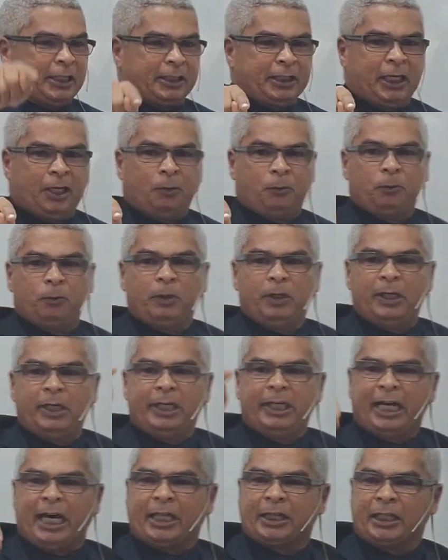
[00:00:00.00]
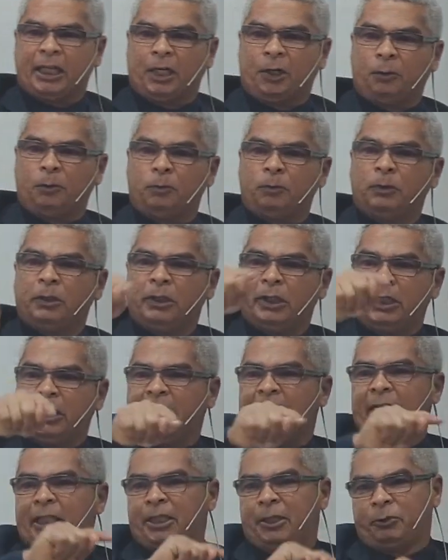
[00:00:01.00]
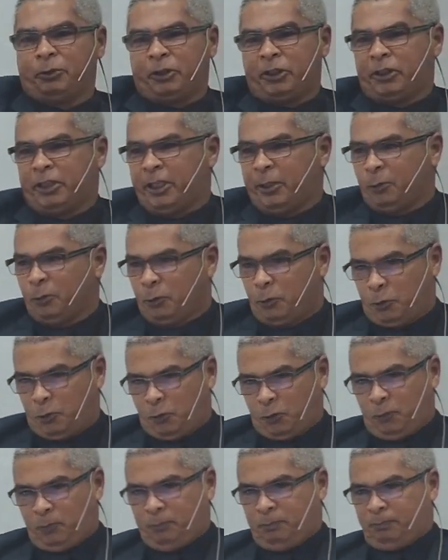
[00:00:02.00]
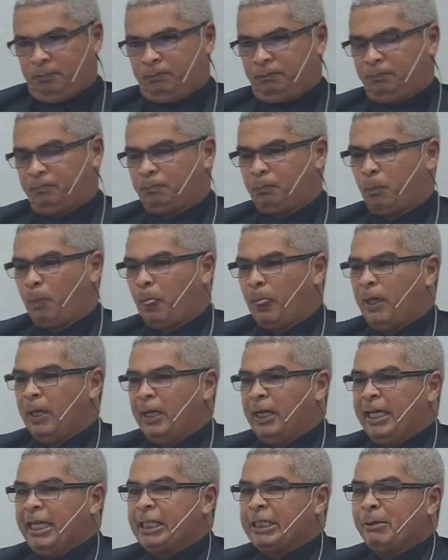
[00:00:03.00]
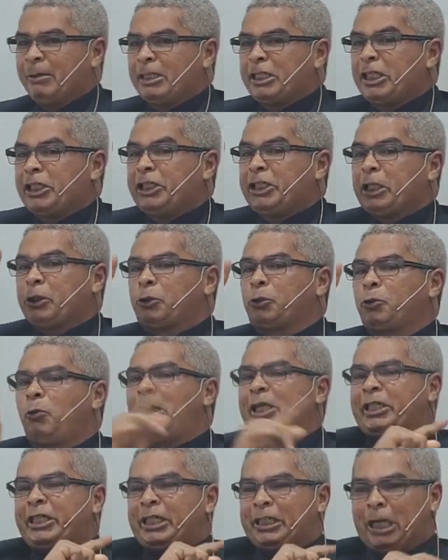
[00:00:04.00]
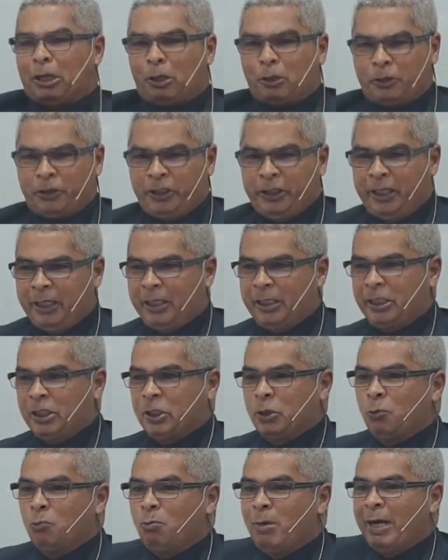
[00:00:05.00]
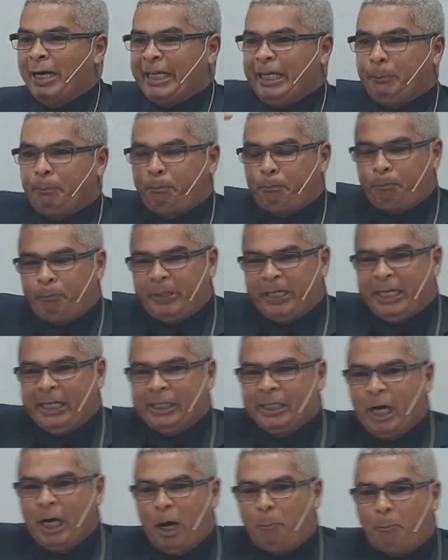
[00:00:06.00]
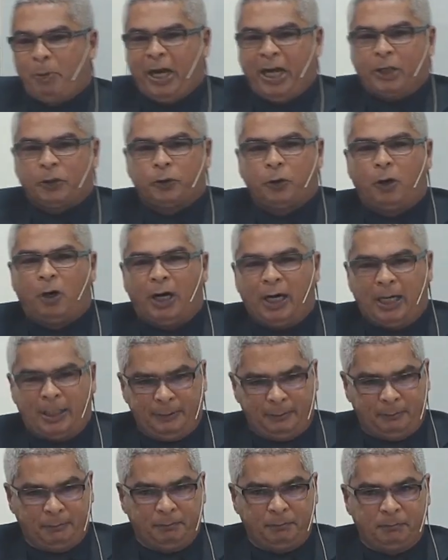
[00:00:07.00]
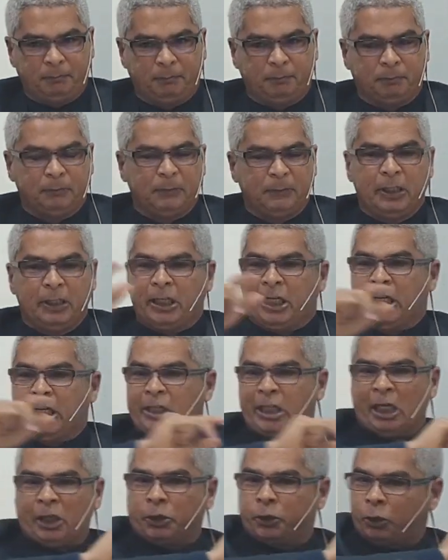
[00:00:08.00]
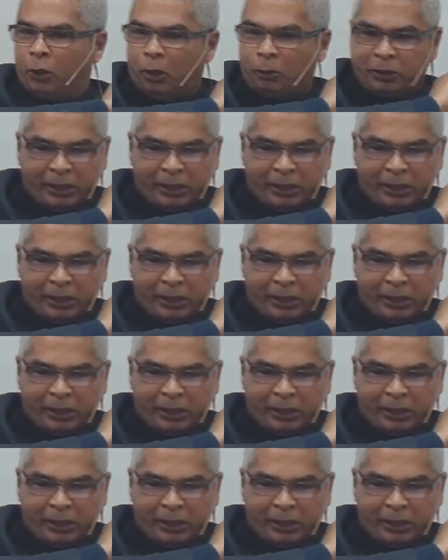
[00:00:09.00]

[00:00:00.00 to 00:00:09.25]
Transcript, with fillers: he came from Seth, Seth from Adam, and Adam from God. So there was two genealogy, genealogies, one that does not forgive,